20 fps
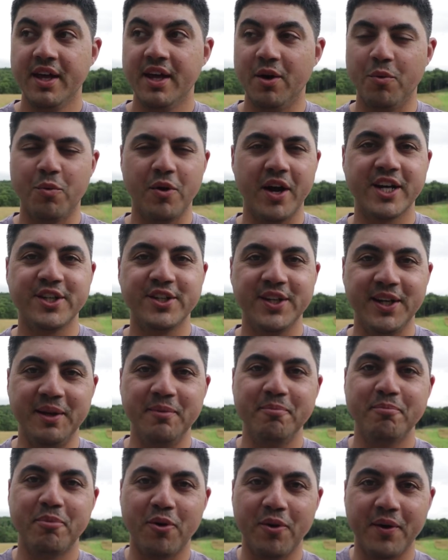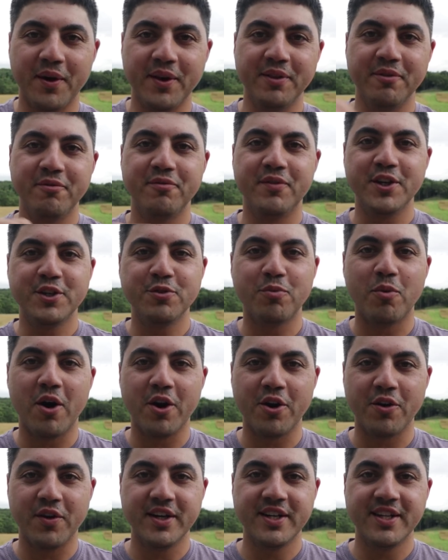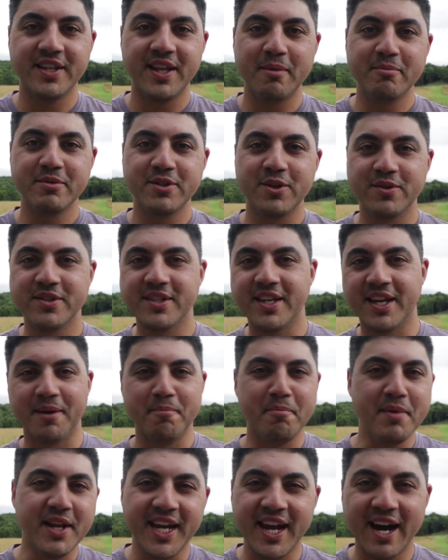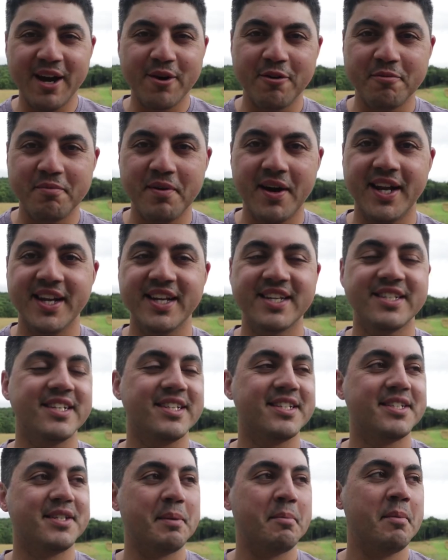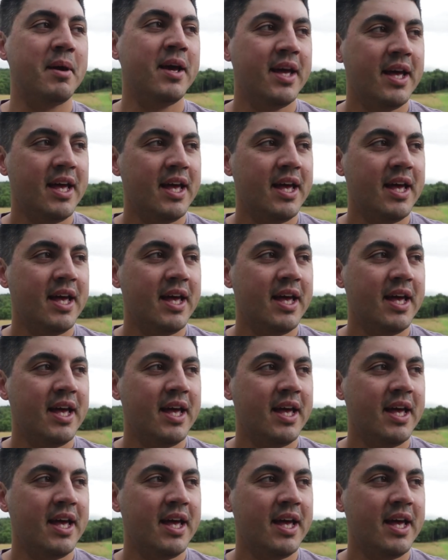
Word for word: Uh, we're actually pouring the fish water into them, so it's like a mini aquaponic system.